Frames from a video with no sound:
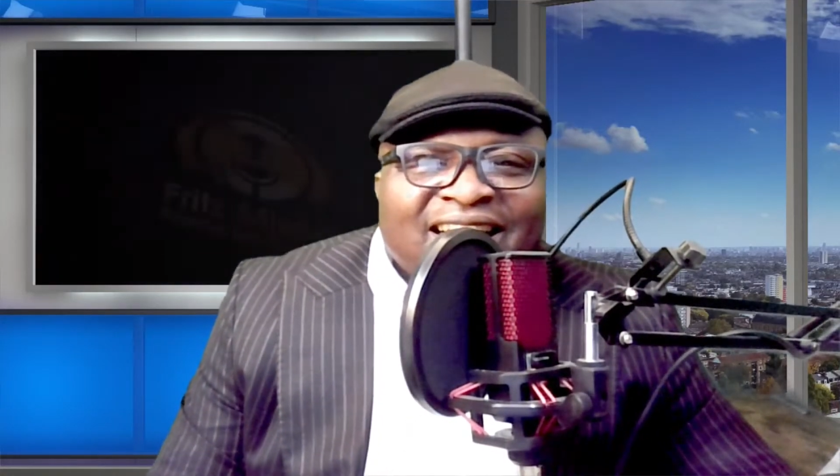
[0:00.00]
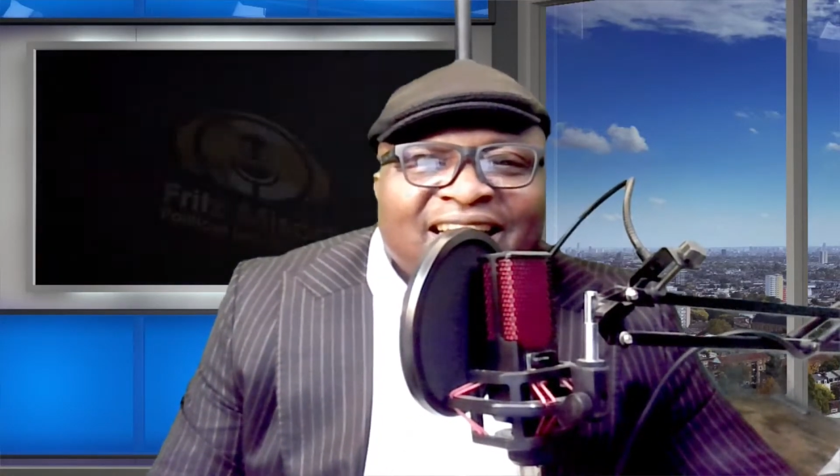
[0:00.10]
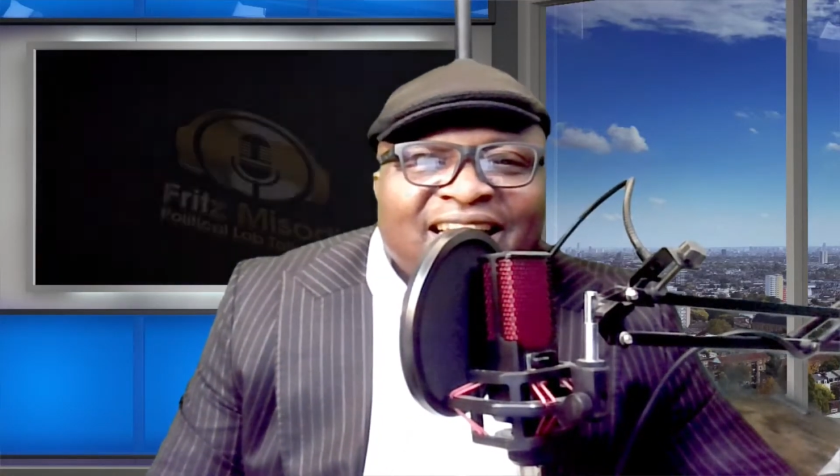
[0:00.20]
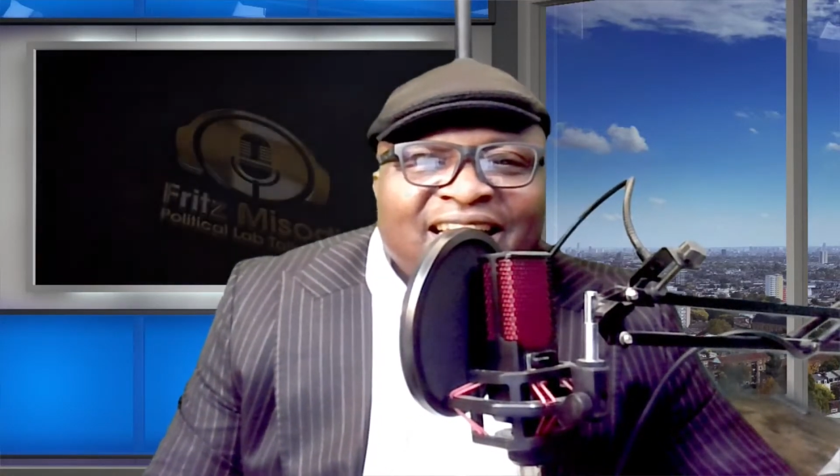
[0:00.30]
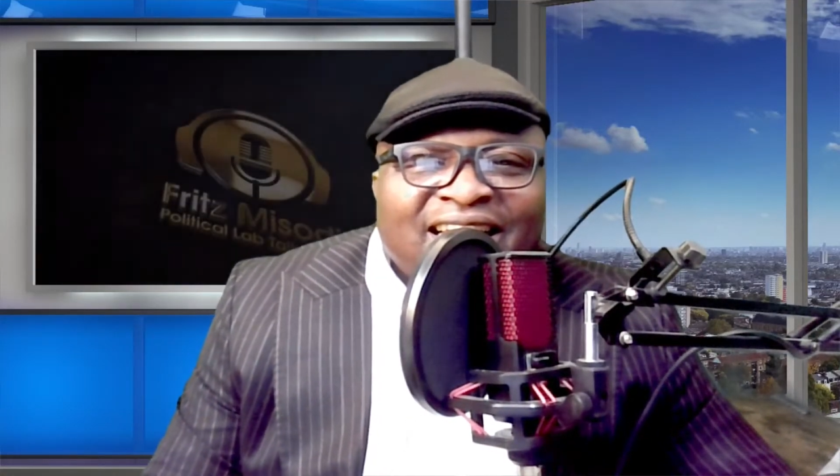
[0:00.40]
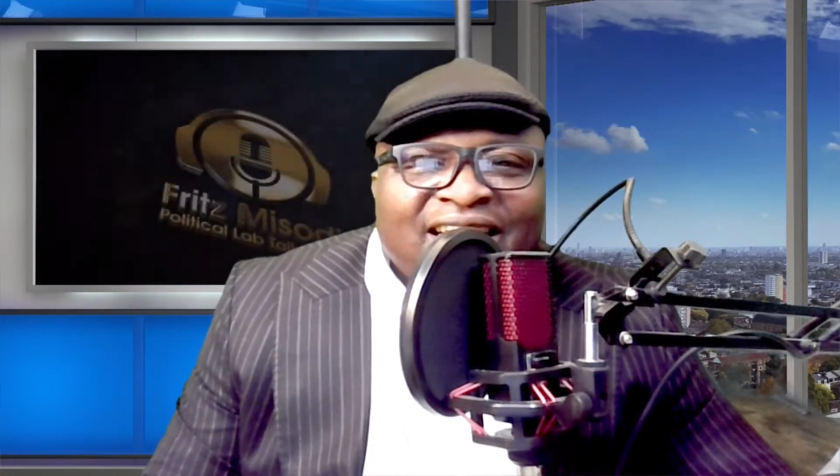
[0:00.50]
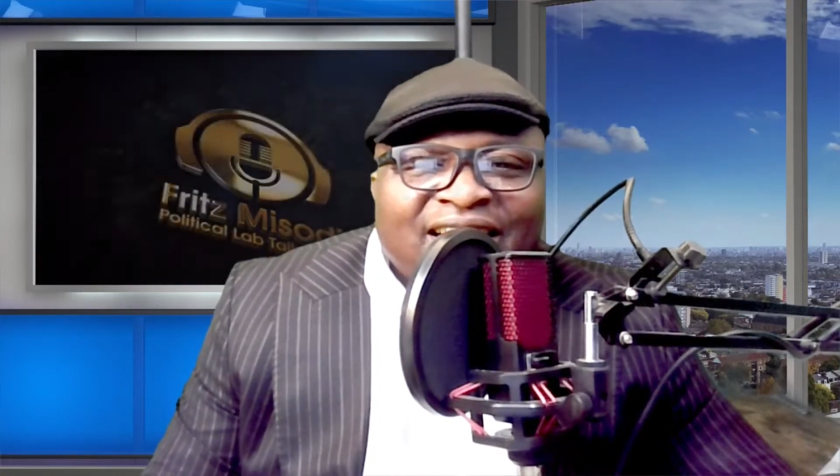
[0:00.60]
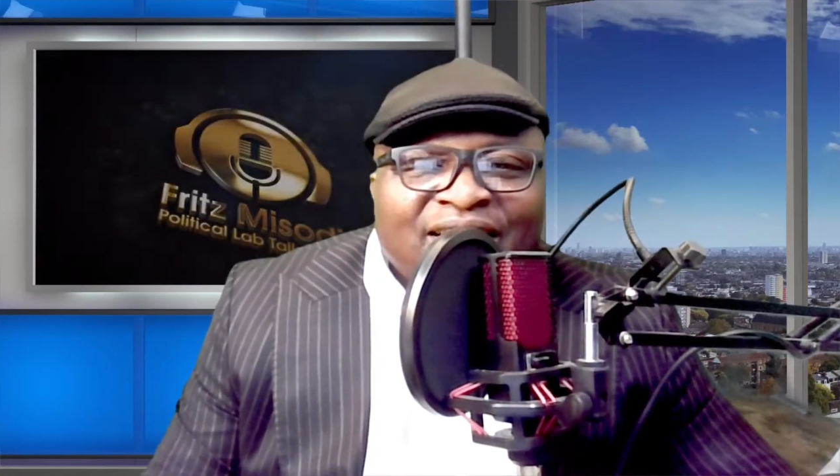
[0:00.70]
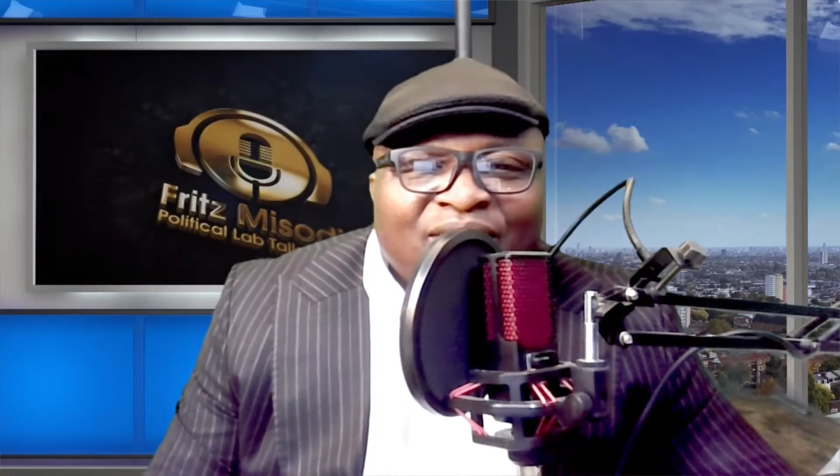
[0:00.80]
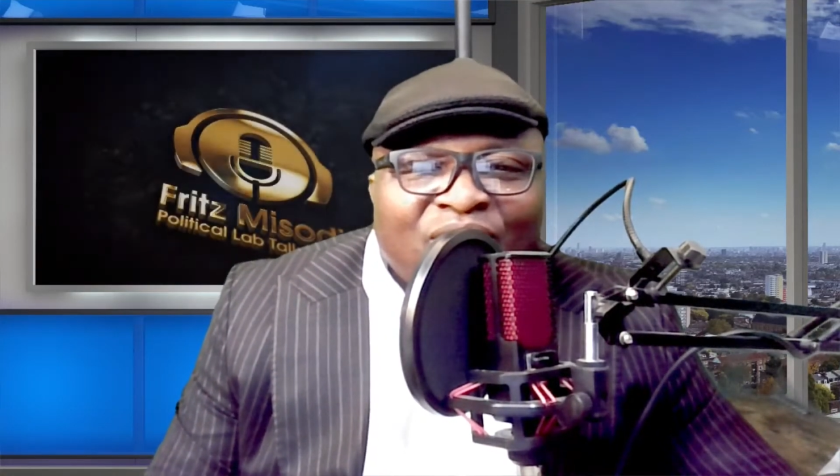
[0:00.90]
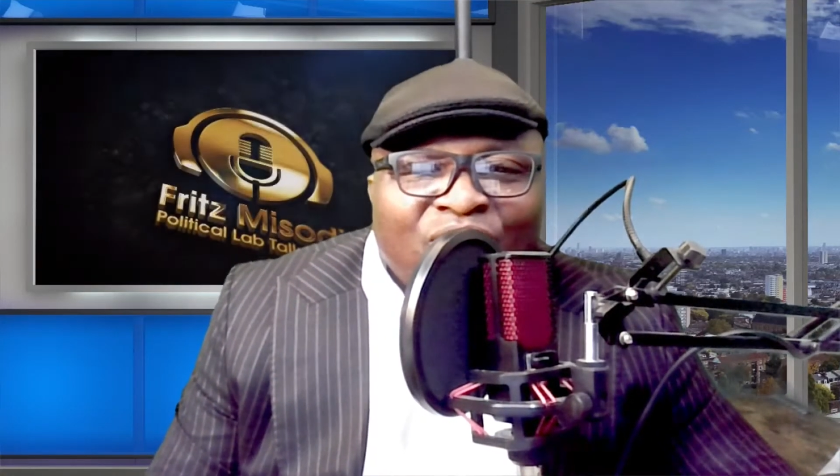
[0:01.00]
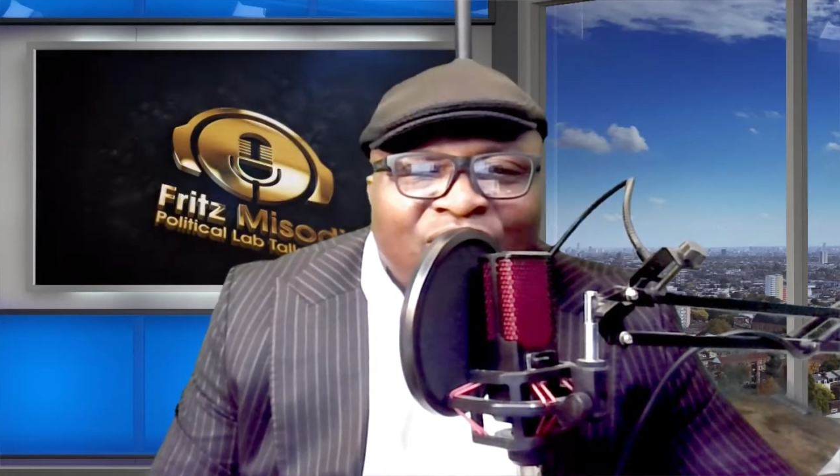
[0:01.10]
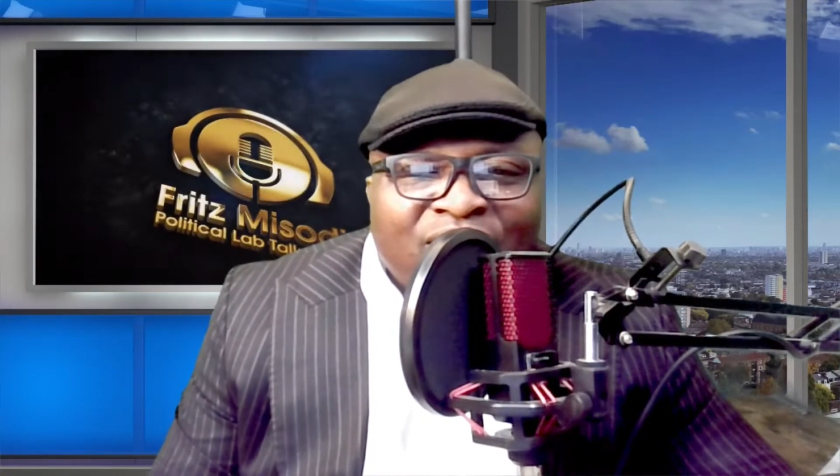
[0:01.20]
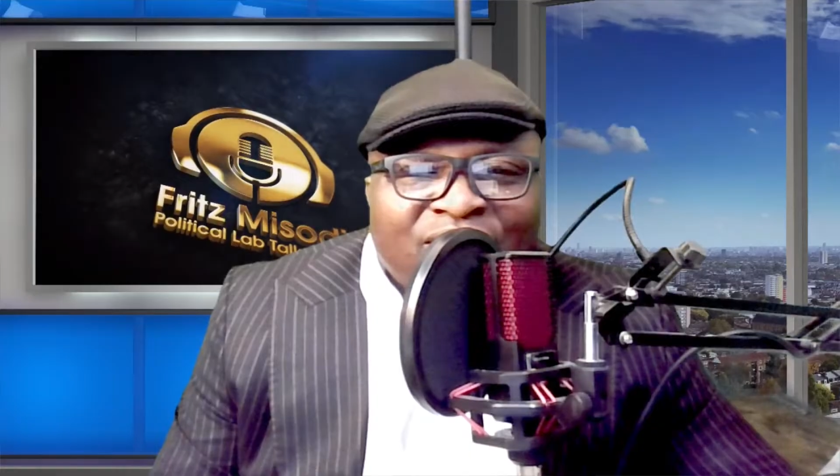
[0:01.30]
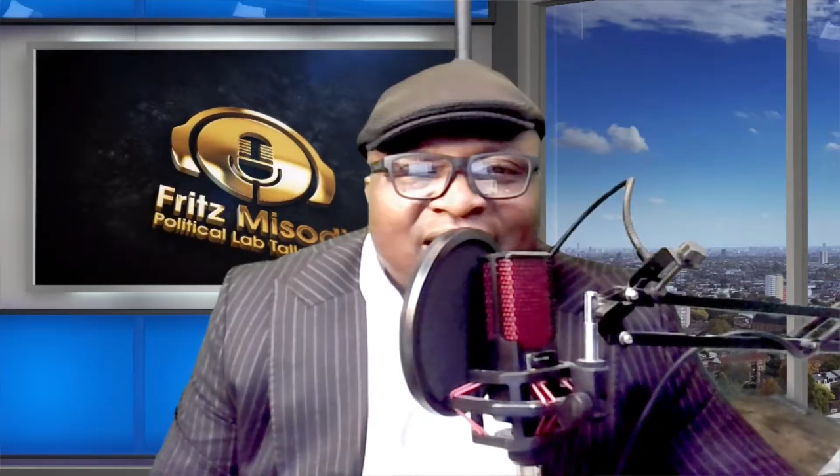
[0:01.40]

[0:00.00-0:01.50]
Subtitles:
the only